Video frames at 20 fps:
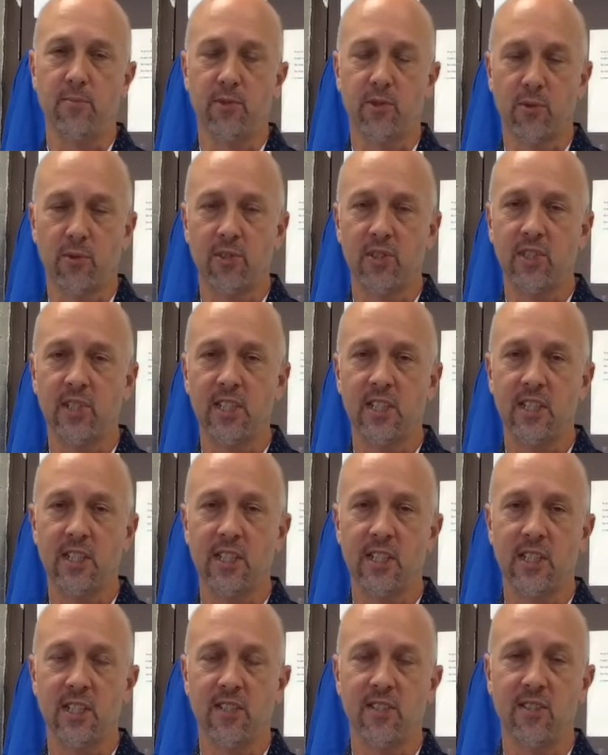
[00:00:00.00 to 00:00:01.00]
or
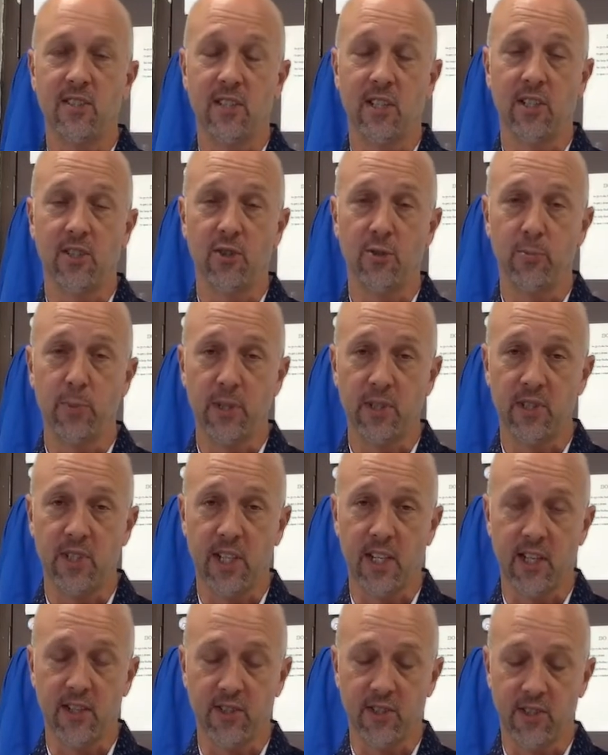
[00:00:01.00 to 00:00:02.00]
CDs that you
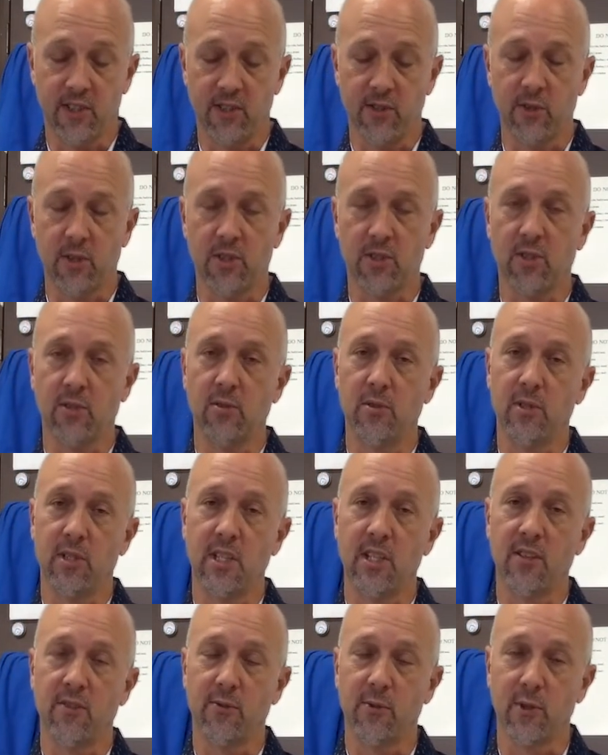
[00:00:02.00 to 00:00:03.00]
possess, and you're also
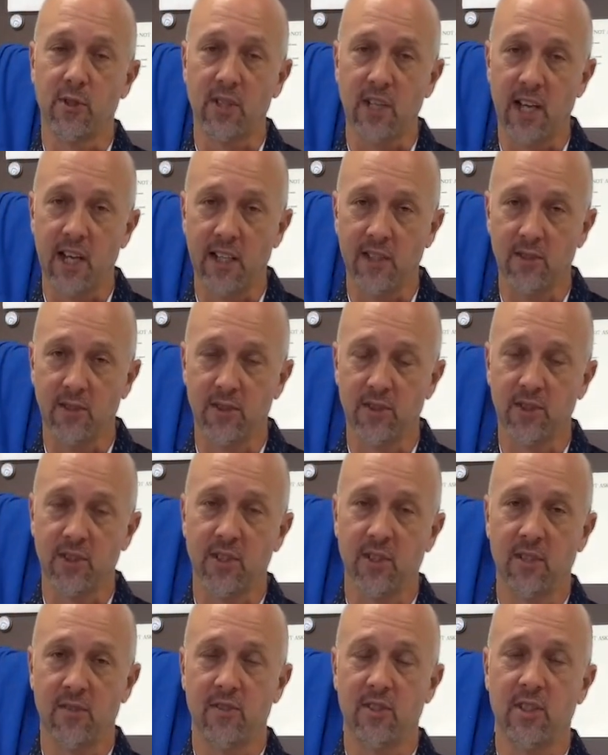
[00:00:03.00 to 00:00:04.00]
looking for titles
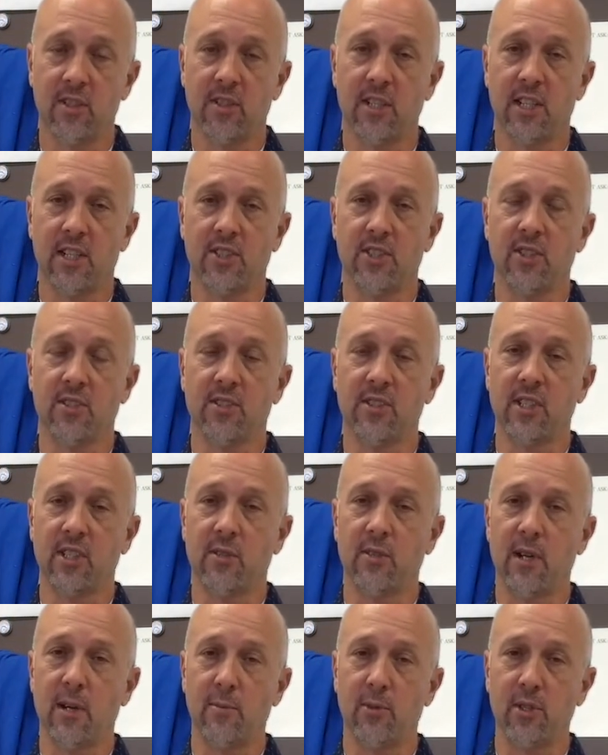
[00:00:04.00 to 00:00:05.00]
of selections that
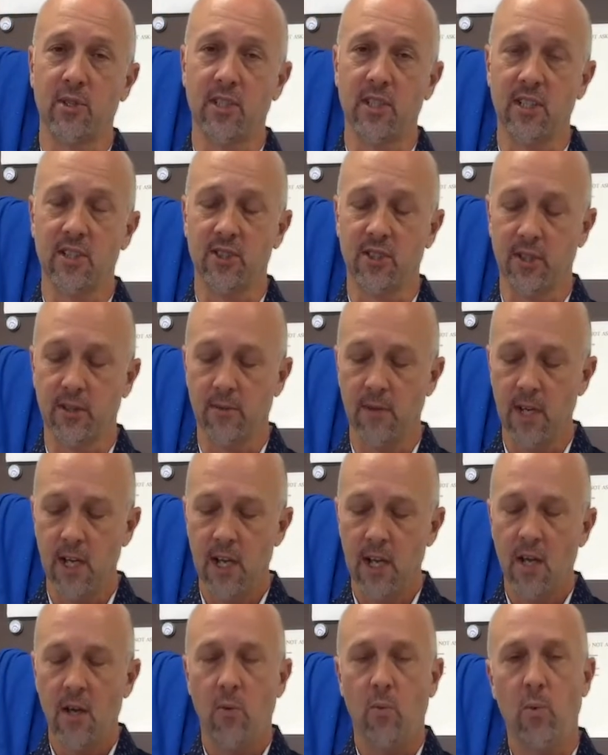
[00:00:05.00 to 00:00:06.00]
grab your attention.
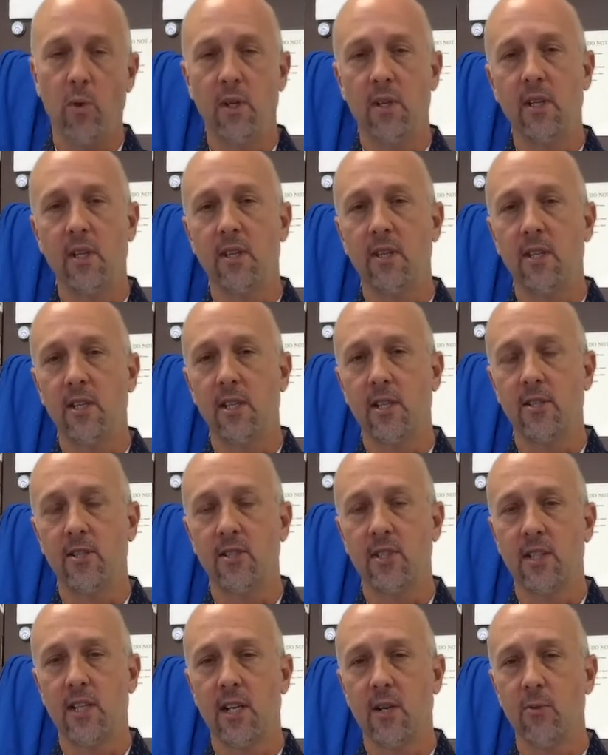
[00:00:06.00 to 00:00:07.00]
One of the things
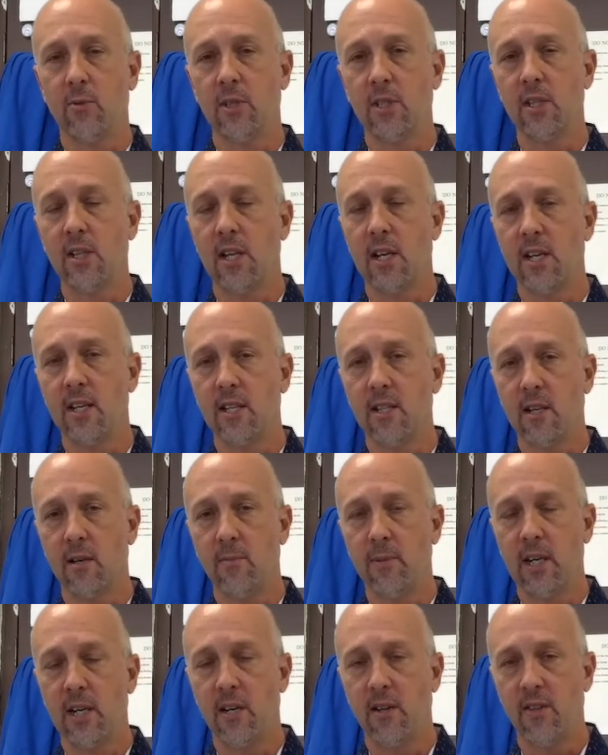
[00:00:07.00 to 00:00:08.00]
that I really like
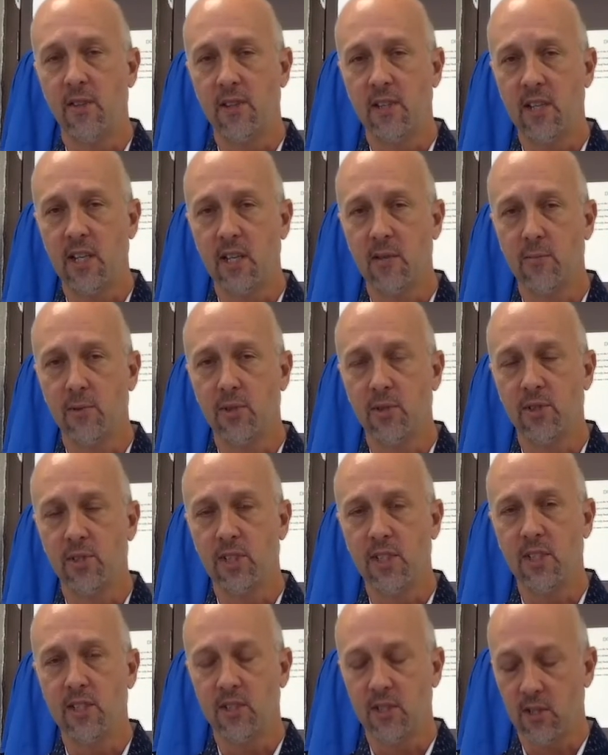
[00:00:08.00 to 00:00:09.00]
about the tables
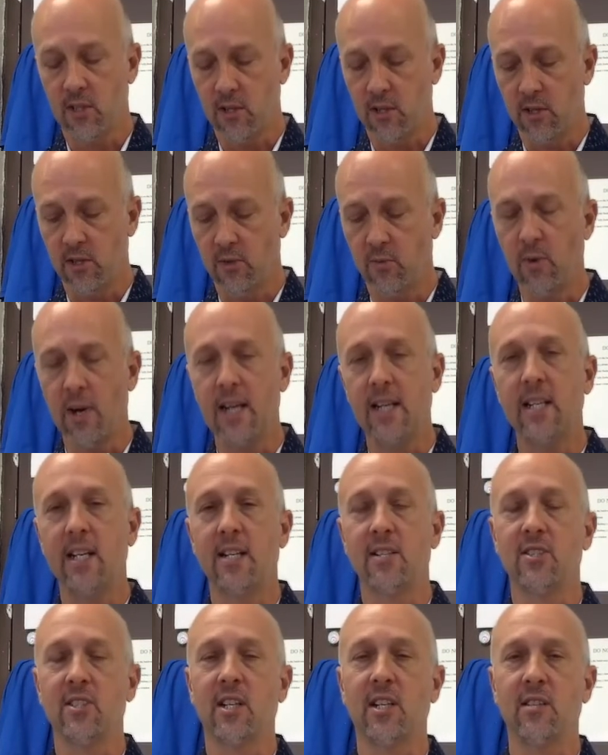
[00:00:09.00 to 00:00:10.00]
is on the right-hand
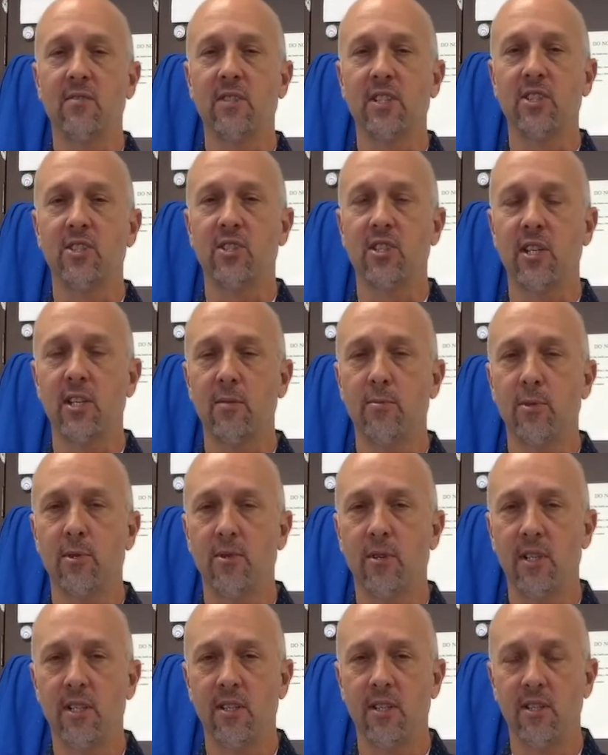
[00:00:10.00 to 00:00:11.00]
side of each table
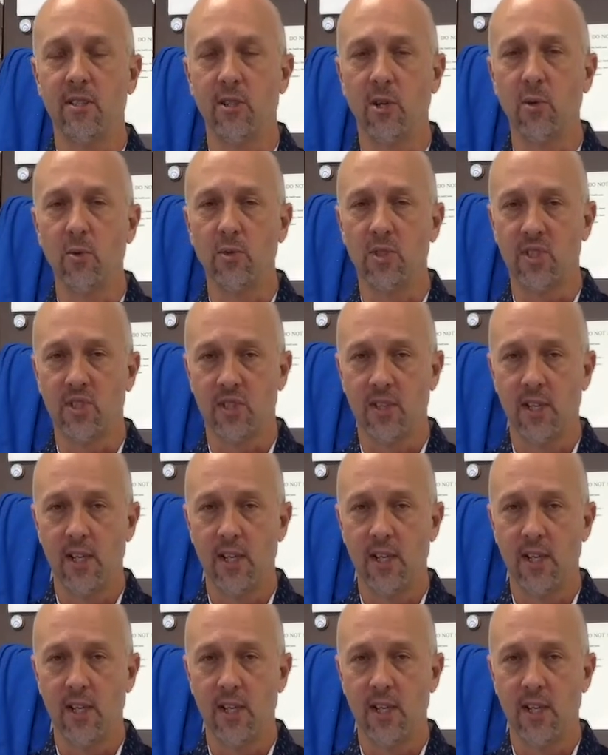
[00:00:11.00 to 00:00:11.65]
in the notes